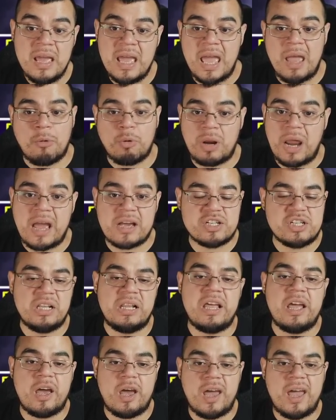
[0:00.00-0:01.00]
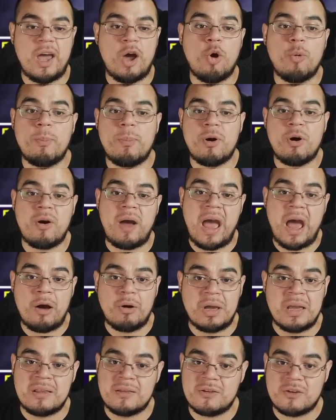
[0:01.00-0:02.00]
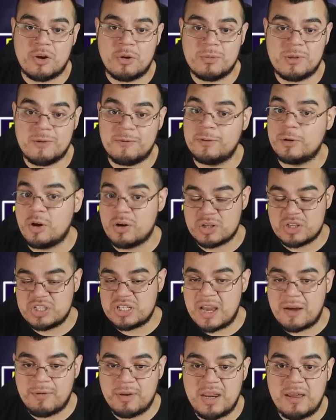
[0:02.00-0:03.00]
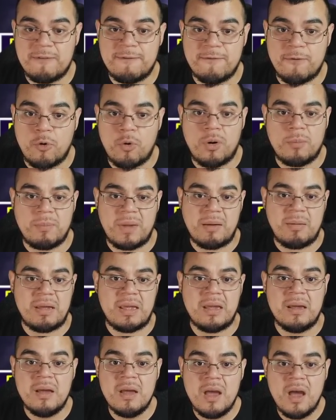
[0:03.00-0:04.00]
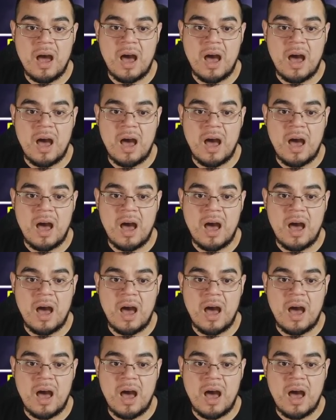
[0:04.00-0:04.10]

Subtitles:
it would actually help her out in terms of longevity for maybe